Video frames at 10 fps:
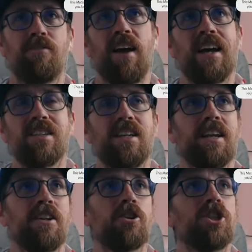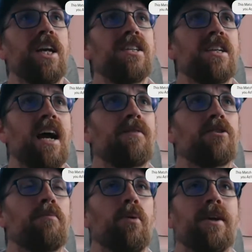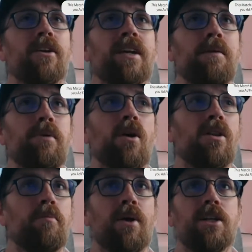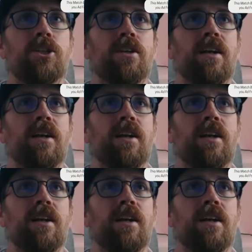Fascinating. You're chasing after a point. You're keeping all the pressure.